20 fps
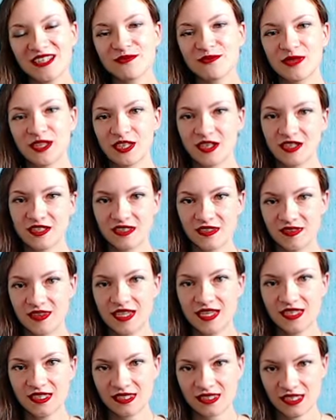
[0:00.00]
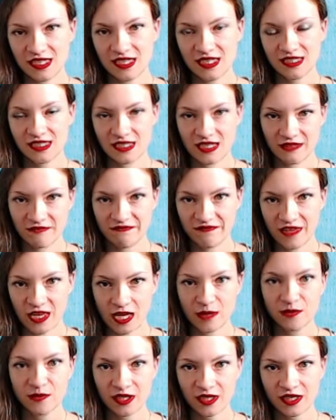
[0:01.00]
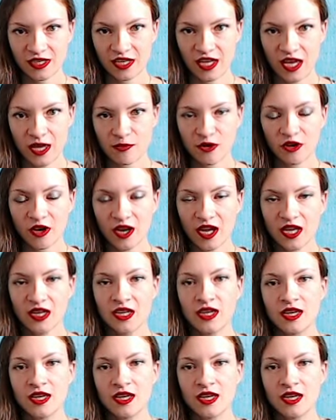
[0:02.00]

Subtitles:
because this is a web camera